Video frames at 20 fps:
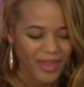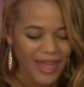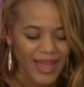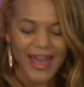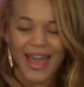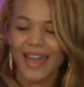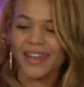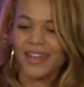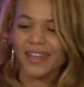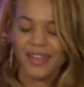
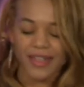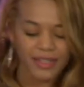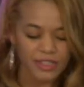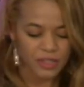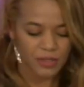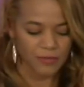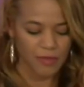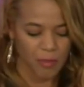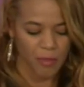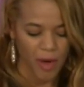And in each
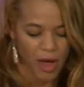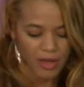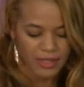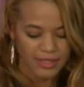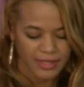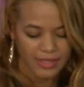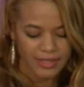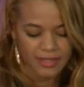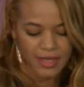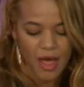of the
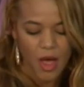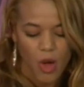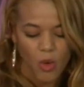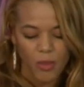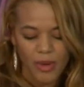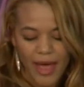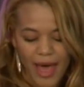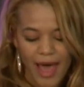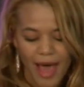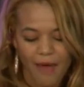boxes,
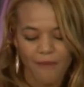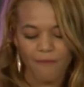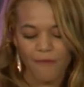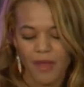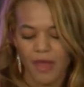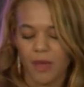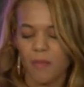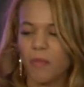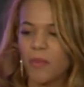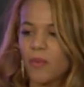we have
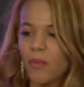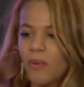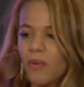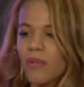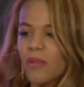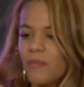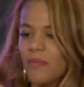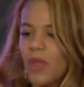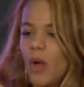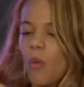a
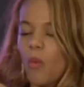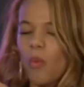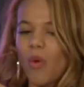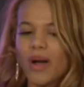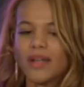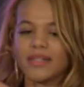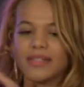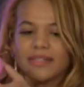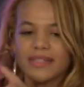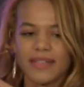ball
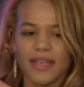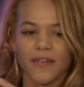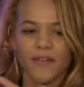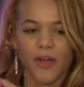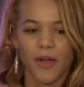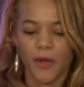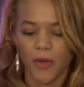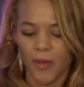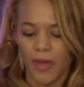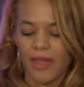1,
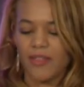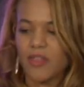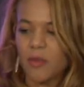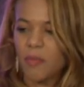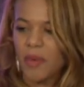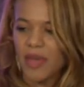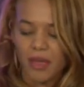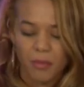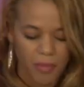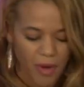0 in the
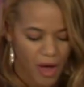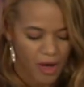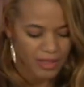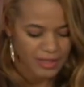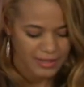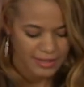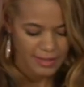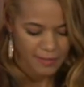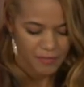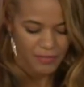pink
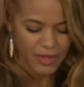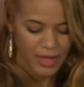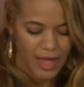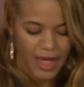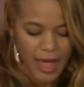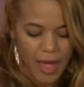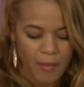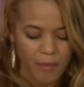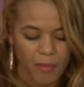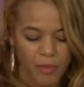box
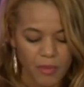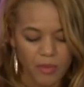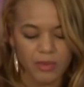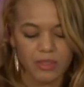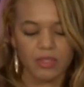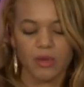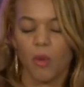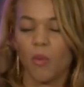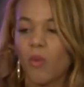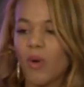and
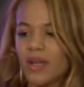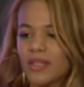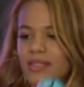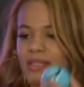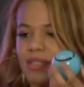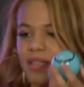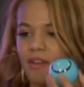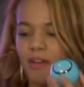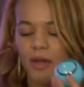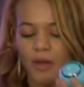balls 1,
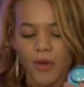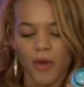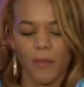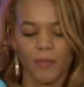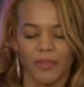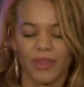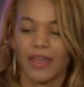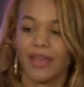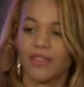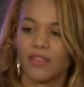0
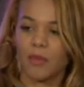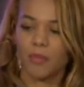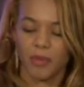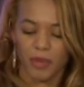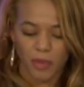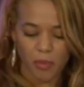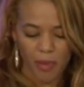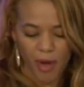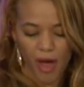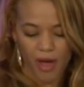in the
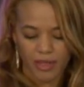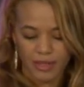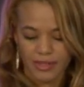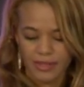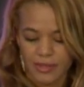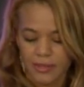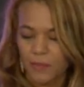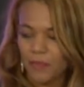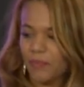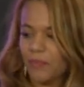blue
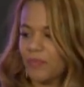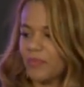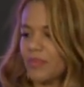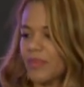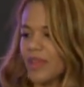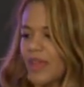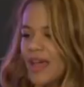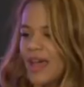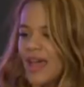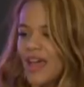box.
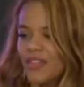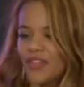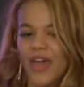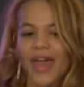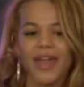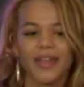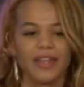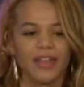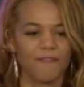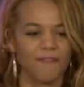
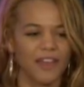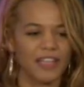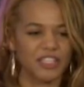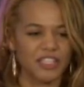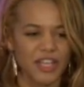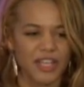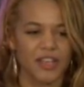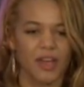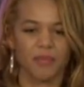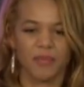Then, if I
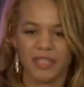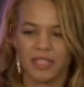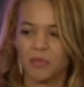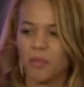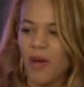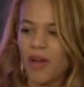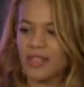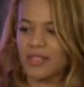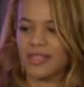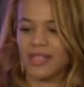shake up these
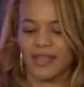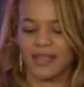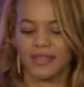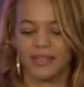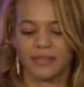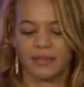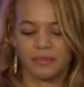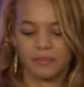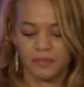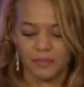
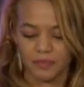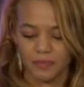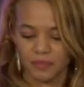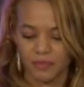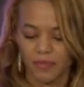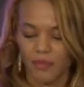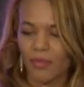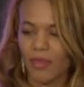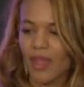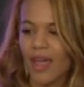boxes
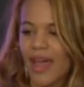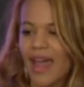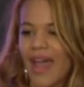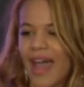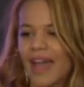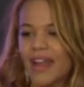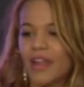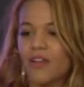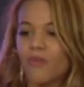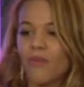
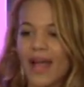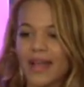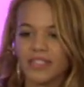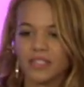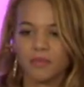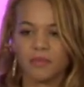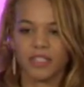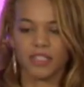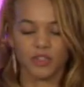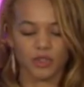and I
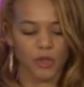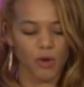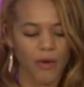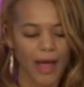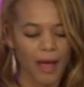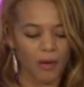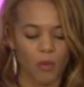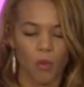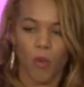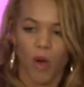randomly draw
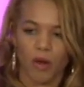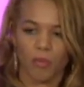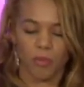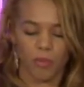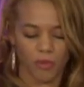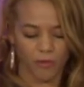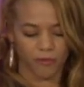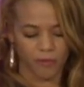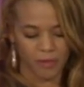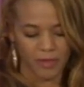out 1
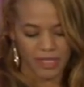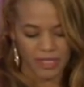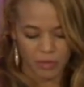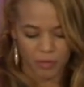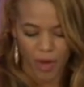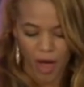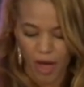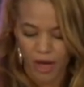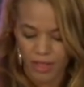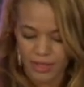ball from each
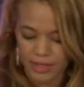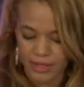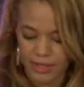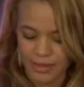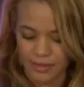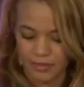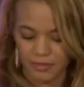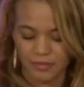box,